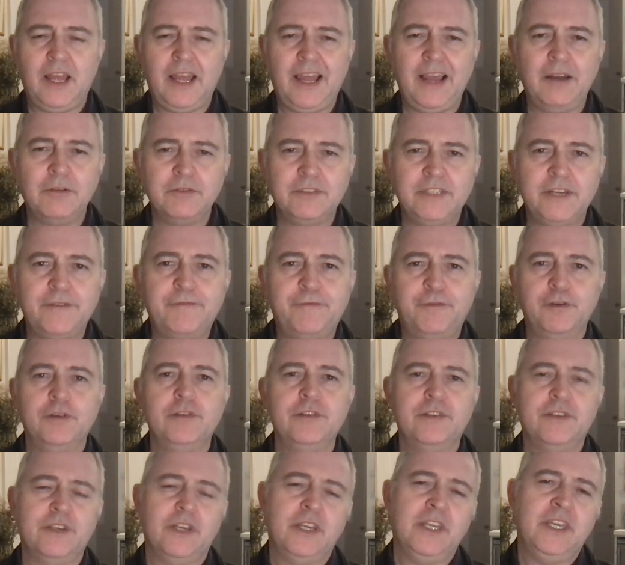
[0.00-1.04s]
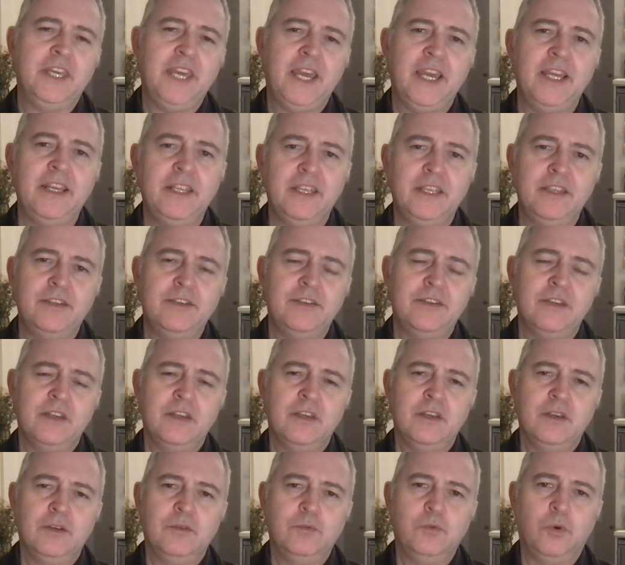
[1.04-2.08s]
How different, again, is
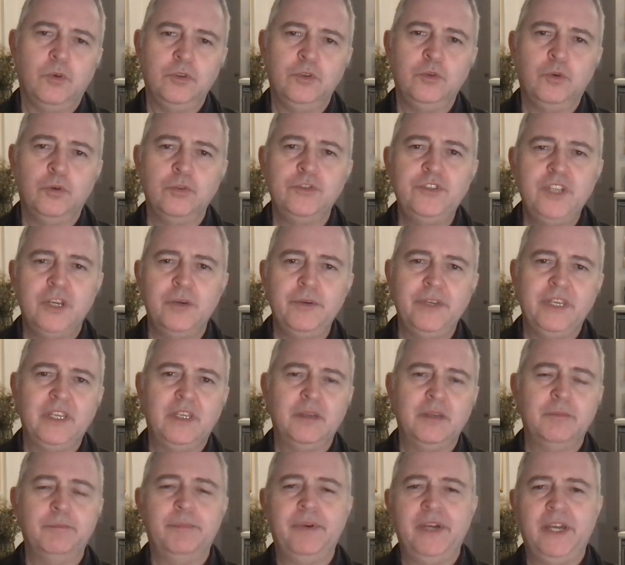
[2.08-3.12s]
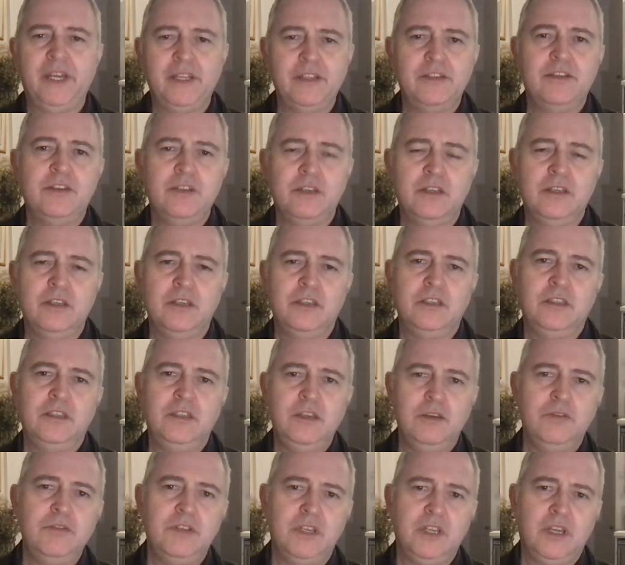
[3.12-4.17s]
what you're doing compared to
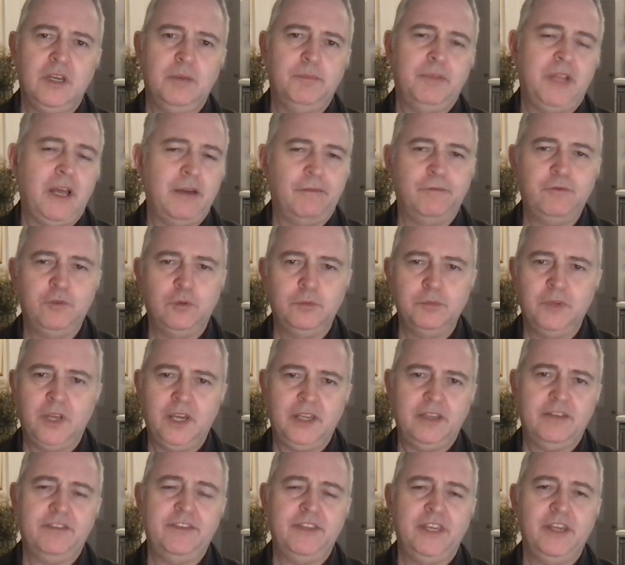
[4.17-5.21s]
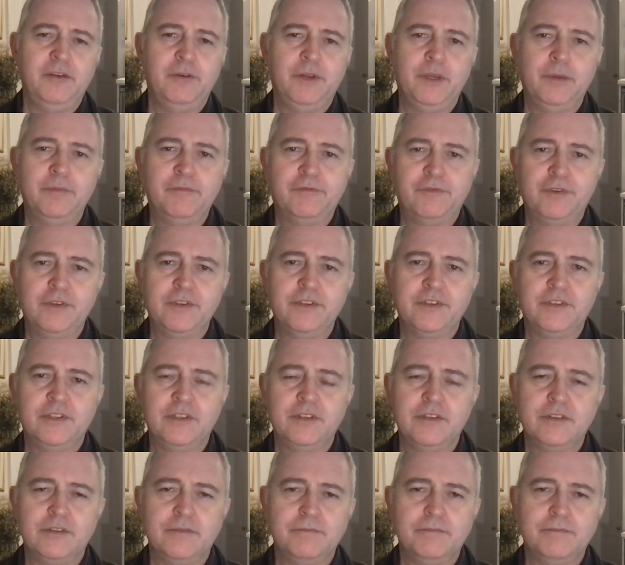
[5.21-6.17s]
using a platform like Ethereum, for instance?